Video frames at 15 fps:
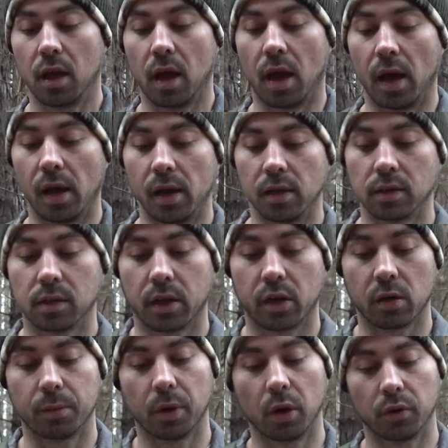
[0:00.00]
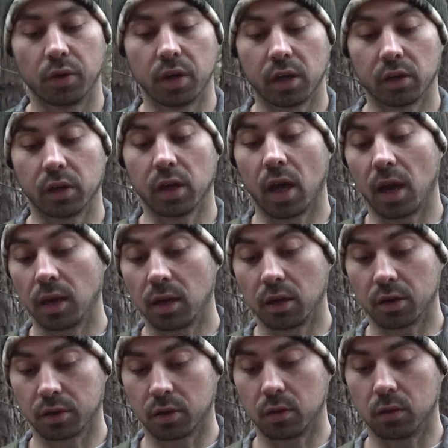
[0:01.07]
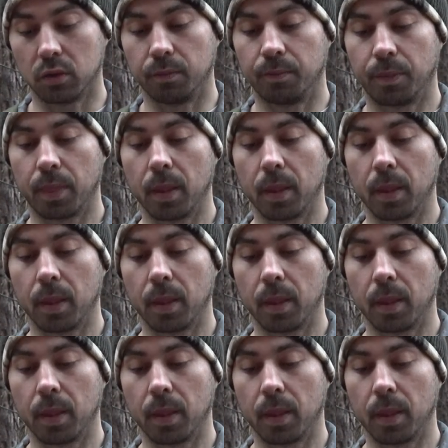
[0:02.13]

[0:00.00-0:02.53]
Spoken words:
as they are both nearly 80 years old.